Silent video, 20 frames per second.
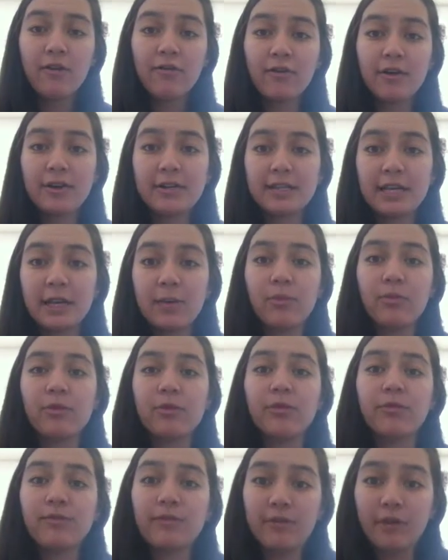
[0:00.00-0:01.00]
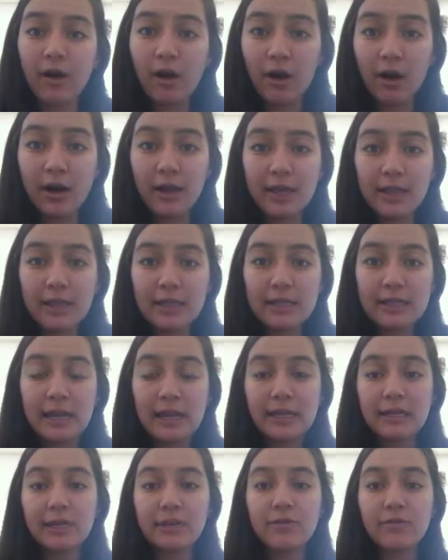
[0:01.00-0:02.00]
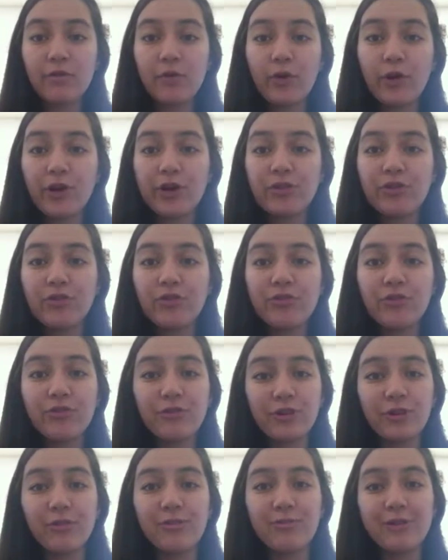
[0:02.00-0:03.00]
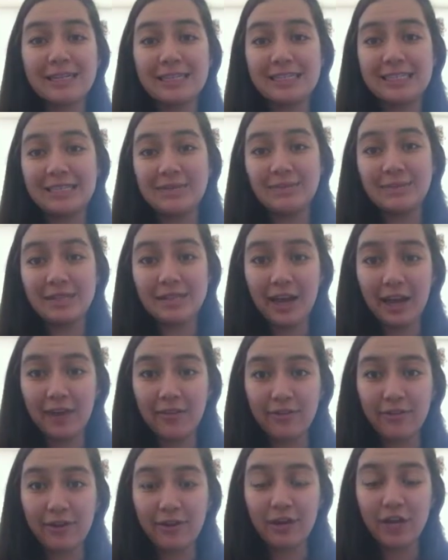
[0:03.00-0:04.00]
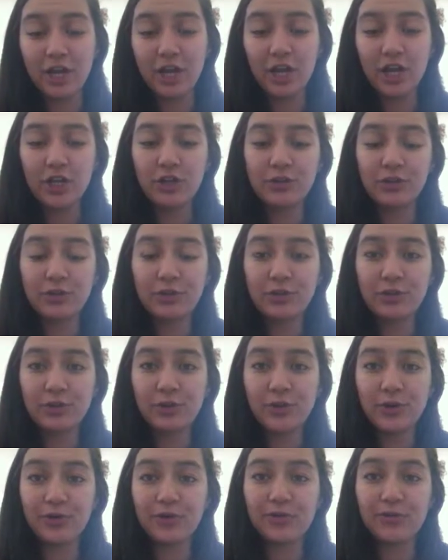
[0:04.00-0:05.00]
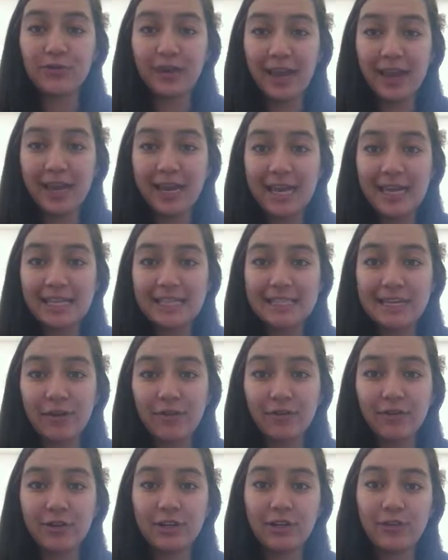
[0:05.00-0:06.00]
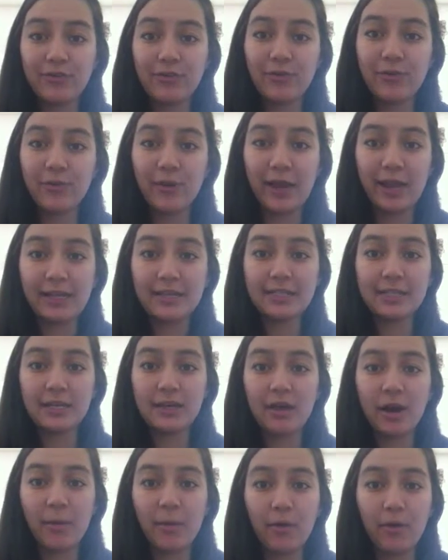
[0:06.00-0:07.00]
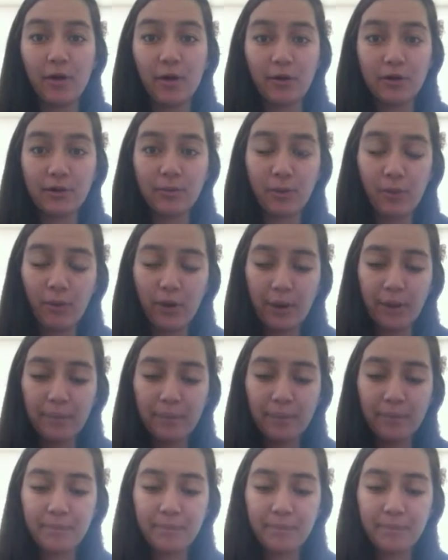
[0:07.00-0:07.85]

For example, the vicar in the 1942 film Mrs. Miniver uses the word fight in several different ways to come across a point.